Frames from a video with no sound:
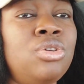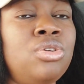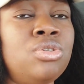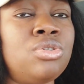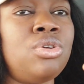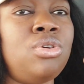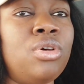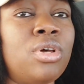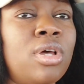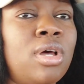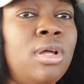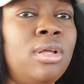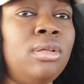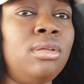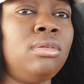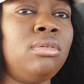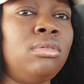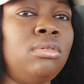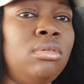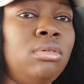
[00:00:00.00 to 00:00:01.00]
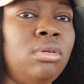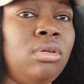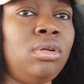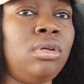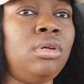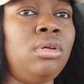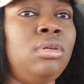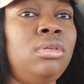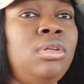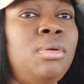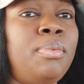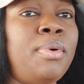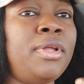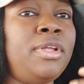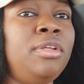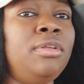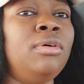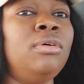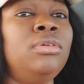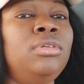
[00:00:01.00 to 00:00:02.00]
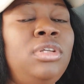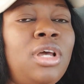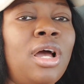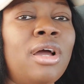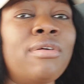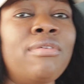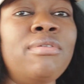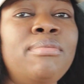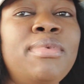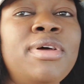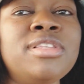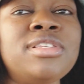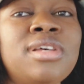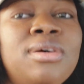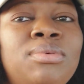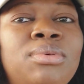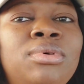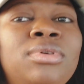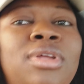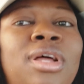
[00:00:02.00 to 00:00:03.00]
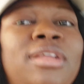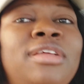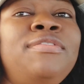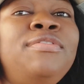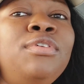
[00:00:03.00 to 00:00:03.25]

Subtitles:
So you can, depending on the agreements and what, and if